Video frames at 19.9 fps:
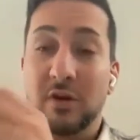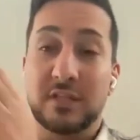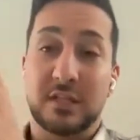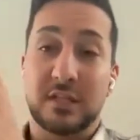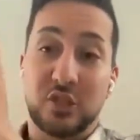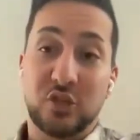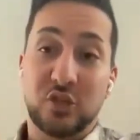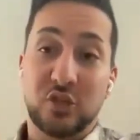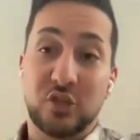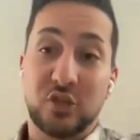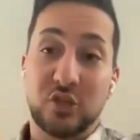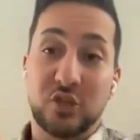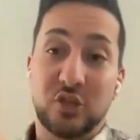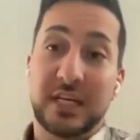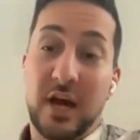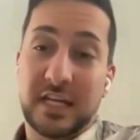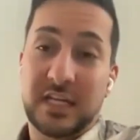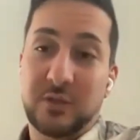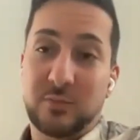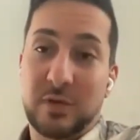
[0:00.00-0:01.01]
One
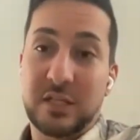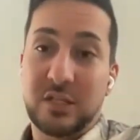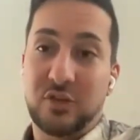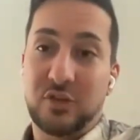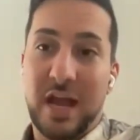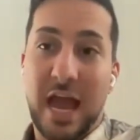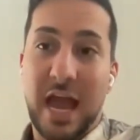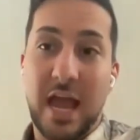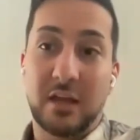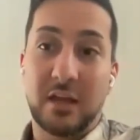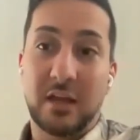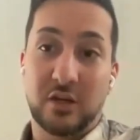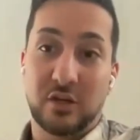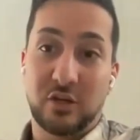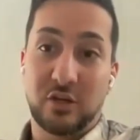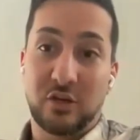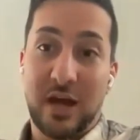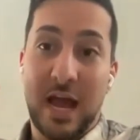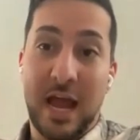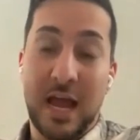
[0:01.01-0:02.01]
part says you cannot
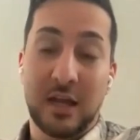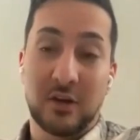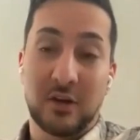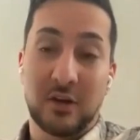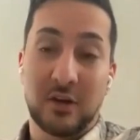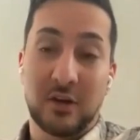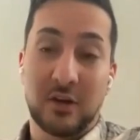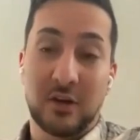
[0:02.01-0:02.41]
express your anger.